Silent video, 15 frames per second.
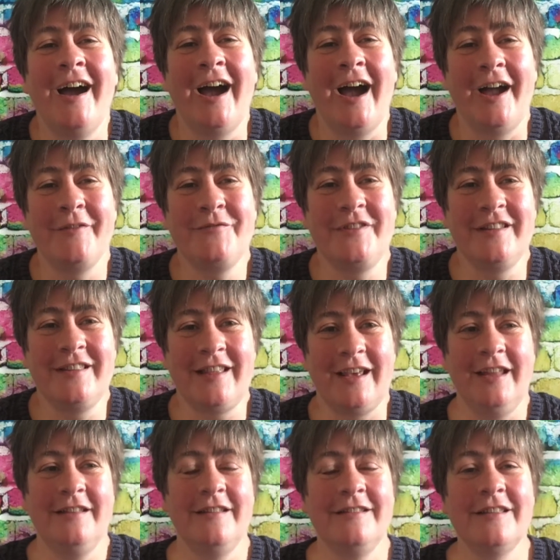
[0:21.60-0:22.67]
I've
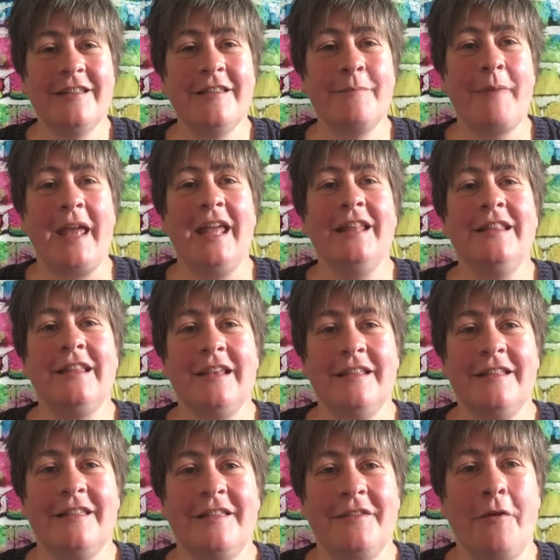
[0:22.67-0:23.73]
decided to spend
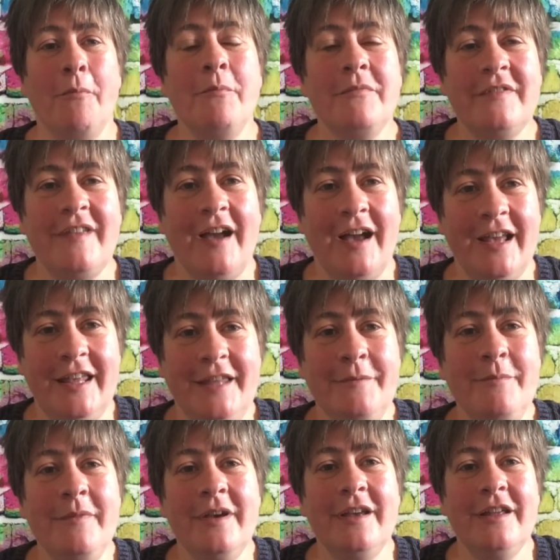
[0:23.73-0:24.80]
some
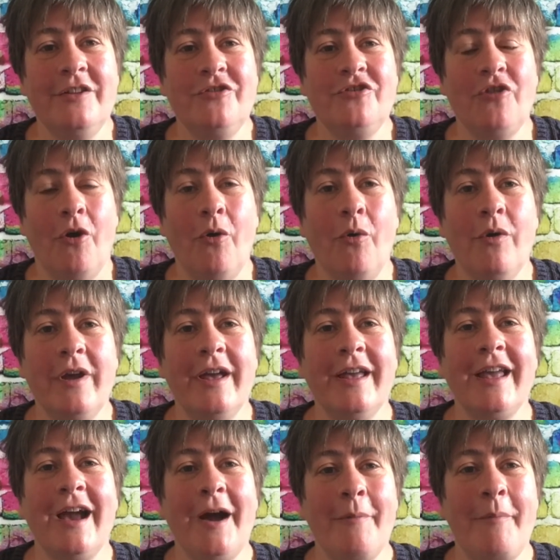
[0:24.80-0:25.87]
time
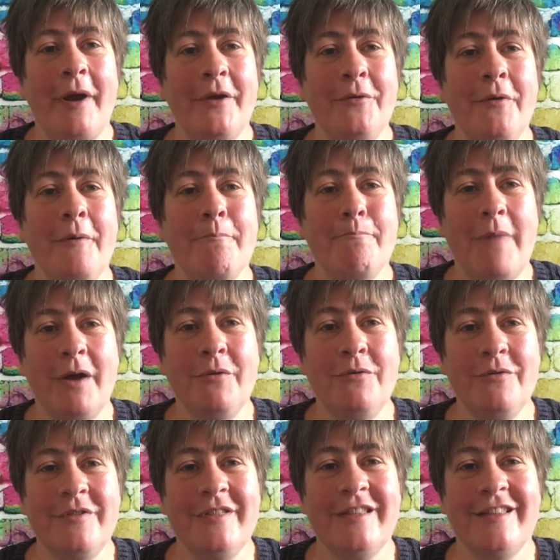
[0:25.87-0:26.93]
talking about
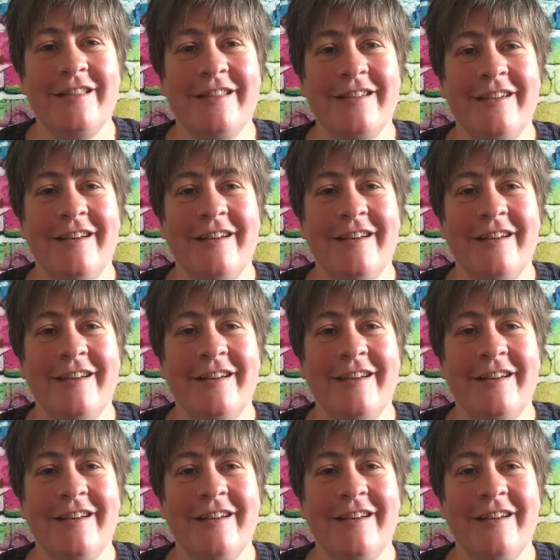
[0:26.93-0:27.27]
mouths,